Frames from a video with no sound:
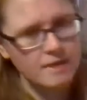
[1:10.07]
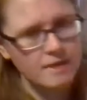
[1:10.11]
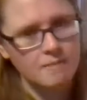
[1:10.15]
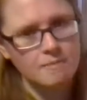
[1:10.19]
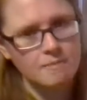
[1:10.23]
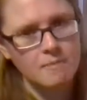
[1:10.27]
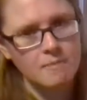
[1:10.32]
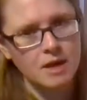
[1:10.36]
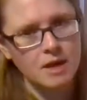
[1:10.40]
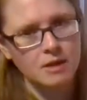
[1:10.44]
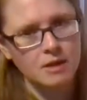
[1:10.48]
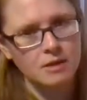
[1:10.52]
the
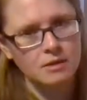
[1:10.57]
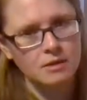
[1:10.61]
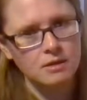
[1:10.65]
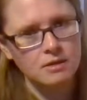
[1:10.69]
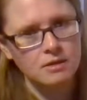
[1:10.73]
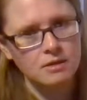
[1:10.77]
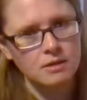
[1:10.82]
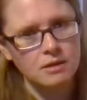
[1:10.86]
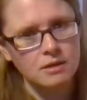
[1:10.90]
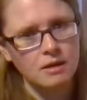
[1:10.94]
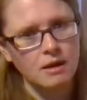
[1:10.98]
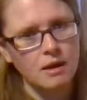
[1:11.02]
middle
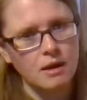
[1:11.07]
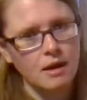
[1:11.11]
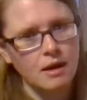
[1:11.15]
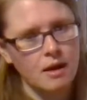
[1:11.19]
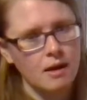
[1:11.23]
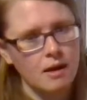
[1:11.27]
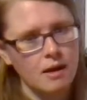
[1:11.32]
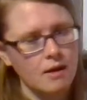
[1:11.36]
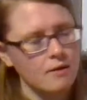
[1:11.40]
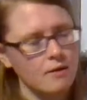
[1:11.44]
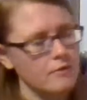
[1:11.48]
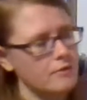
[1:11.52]

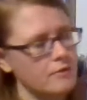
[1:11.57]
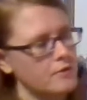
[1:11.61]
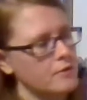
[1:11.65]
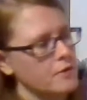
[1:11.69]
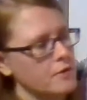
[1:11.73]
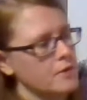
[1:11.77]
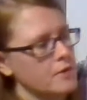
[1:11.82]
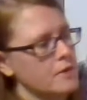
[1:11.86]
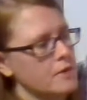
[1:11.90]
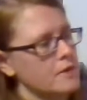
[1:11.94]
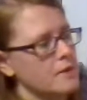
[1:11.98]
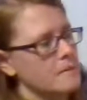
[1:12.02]
of
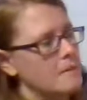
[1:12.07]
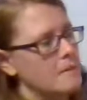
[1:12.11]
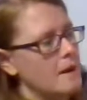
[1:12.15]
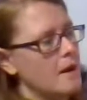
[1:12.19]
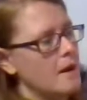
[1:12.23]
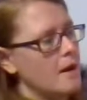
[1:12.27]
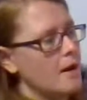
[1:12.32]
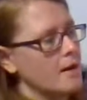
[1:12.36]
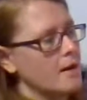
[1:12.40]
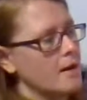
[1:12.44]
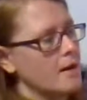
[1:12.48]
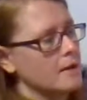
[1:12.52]
the
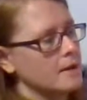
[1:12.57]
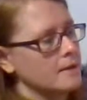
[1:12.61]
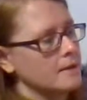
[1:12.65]
bog.